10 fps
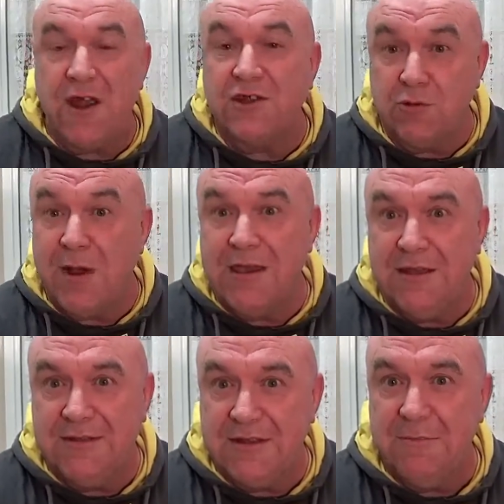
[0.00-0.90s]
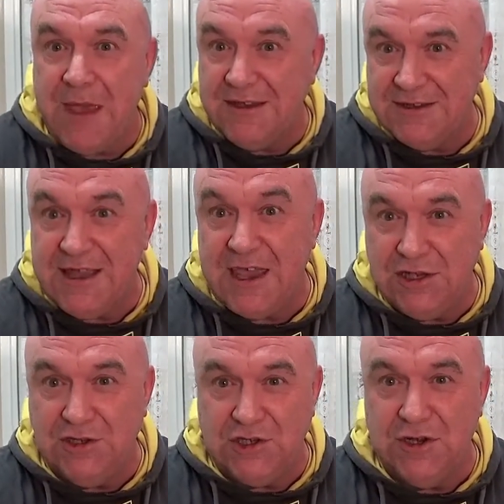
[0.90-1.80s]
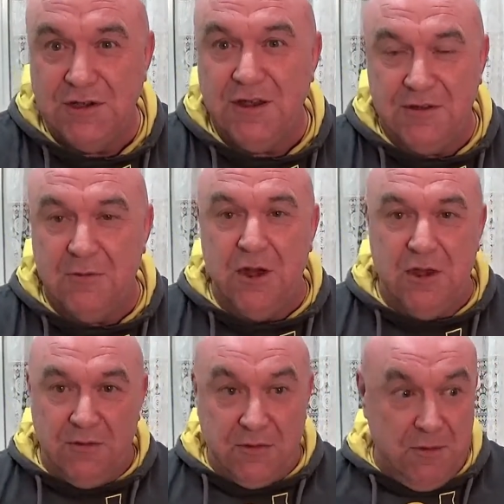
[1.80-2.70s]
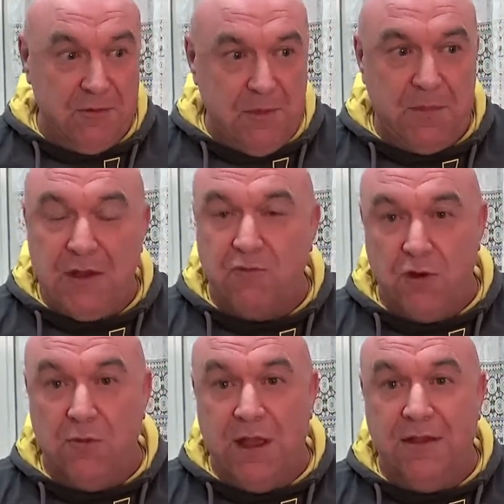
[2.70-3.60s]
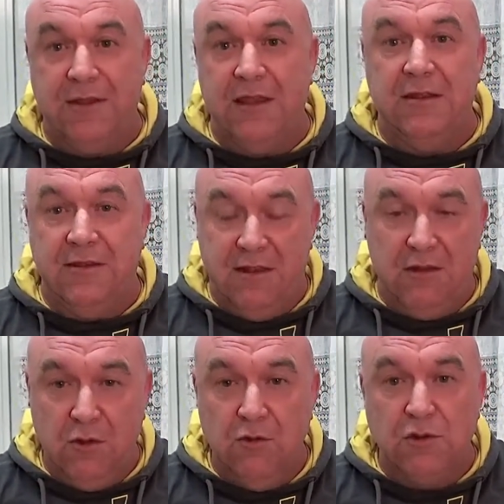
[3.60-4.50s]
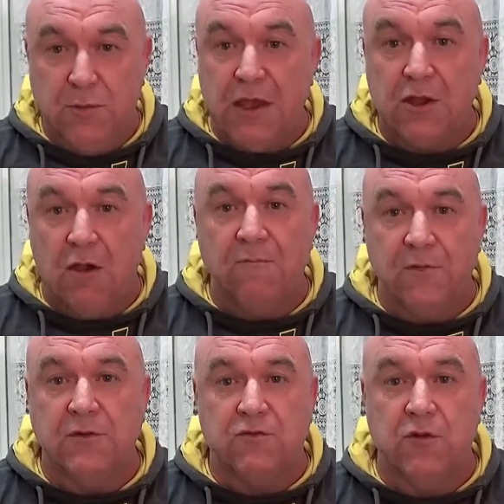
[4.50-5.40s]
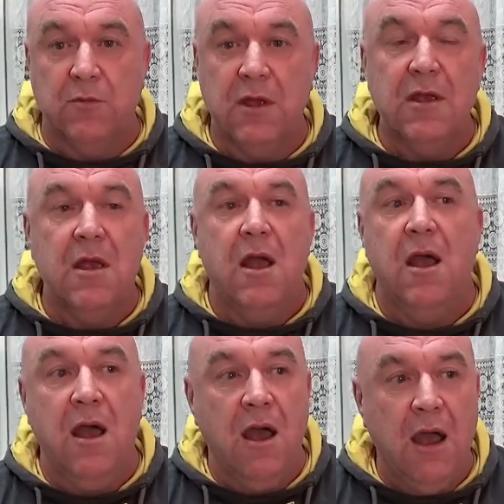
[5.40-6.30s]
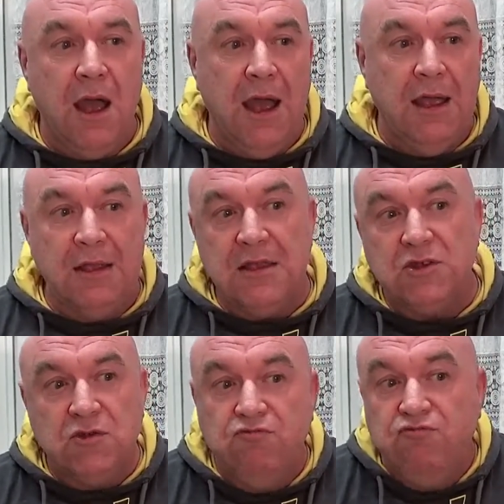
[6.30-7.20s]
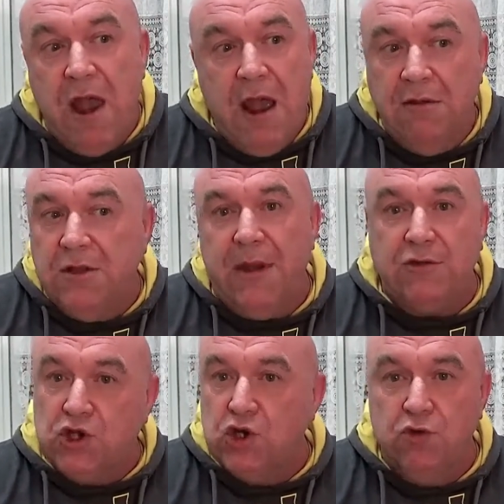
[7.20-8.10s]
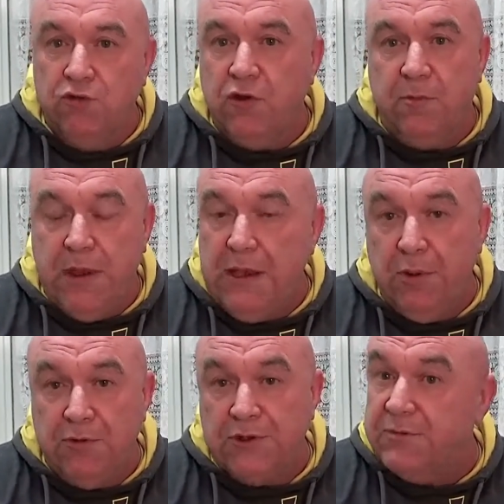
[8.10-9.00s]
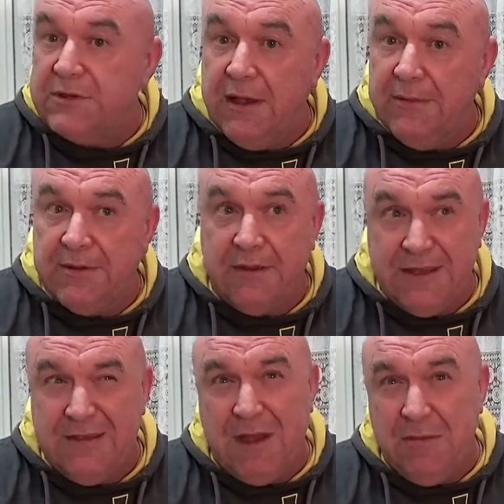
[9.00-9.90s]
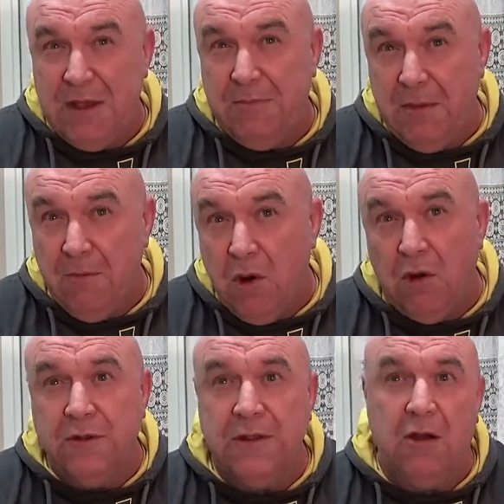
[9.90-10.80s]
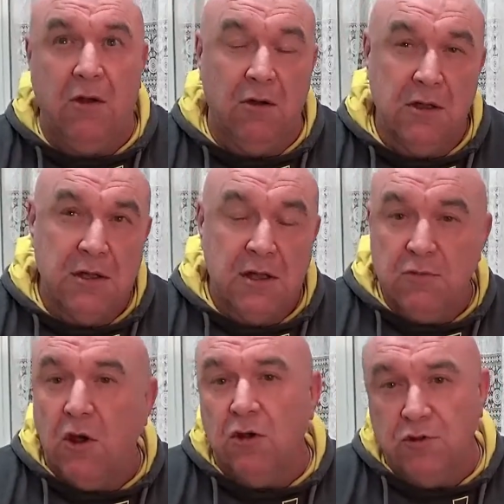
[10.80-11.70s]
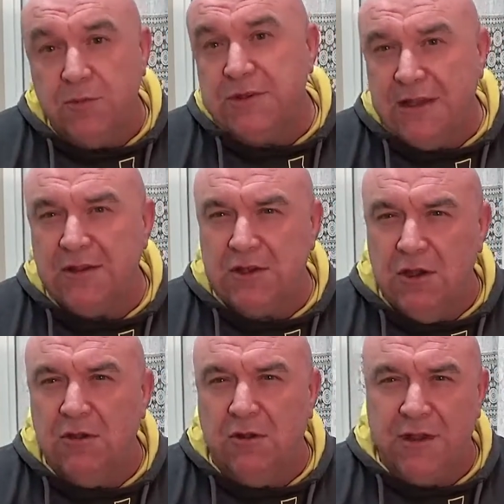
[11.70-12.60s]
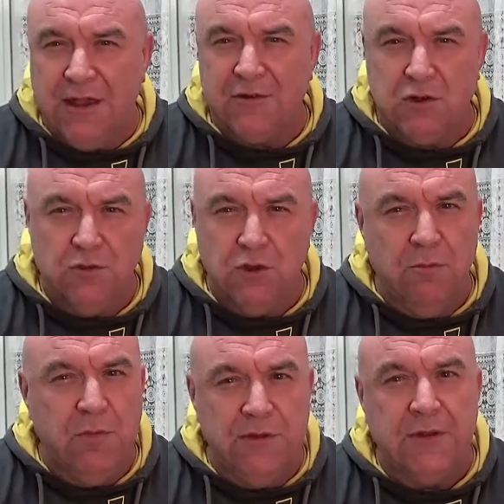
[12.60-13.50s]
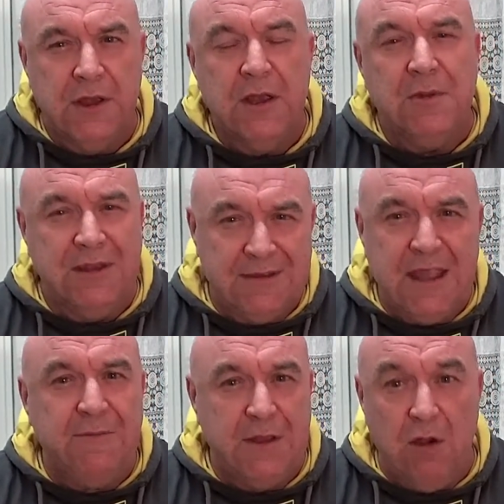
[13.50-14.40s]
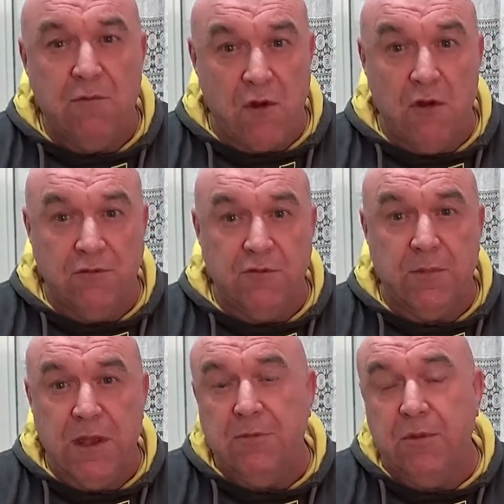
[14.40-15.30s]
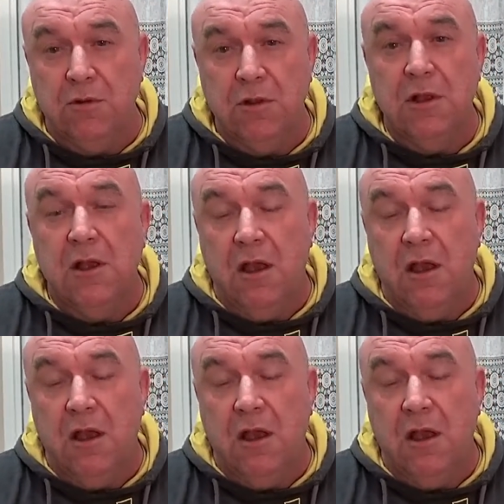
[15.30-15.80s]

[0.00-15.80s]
graduated to the main stage, as it were, the big room. Like I say, there's a huge big conference room, and it's round about 200 people. Sometimes I think it might be a bit more than that, or not 100% certain on the actual numbers, but it's definitely over 100 people